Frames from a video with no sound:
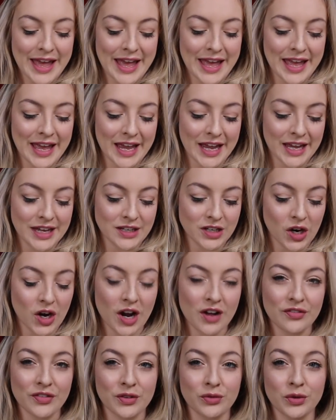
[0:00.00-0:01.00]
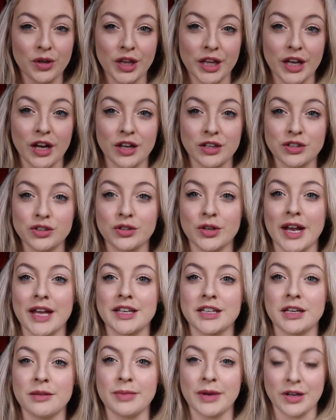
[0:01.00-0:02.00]
and are often really on
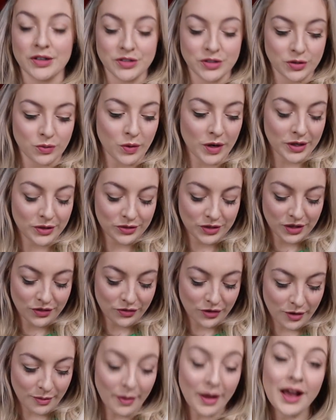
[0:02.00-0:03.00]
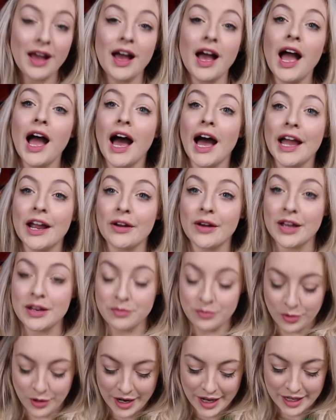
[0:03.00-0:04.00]
trend compared to what you see from higher
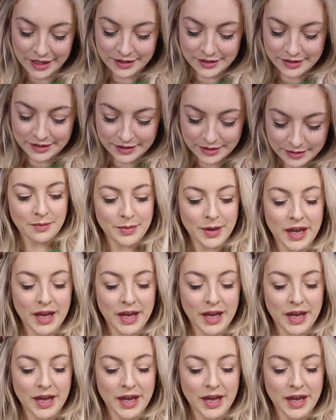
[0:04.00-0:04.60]
end brands.